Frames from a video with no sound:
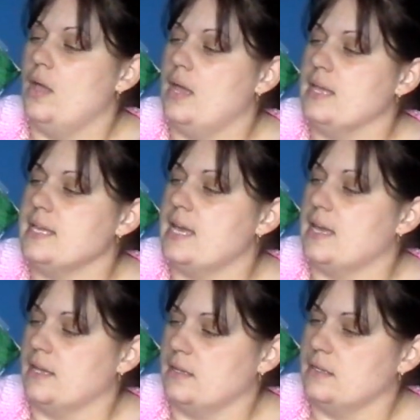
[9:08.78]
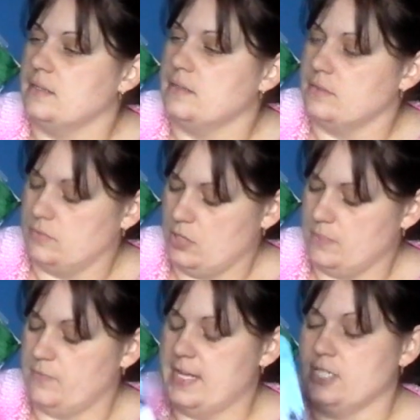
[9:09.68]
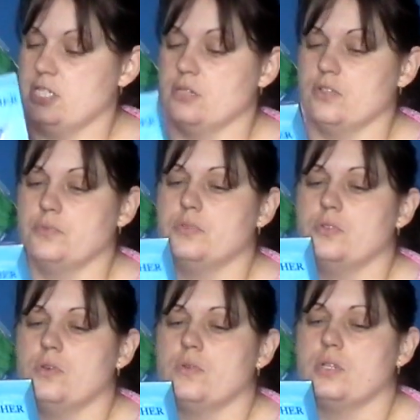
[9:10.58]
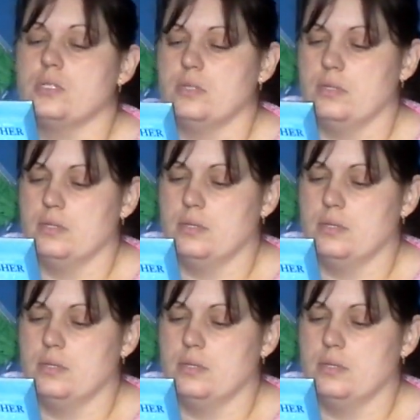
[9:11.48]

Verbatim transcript: Yeah, Tom Fletcher, The Christmasaurus.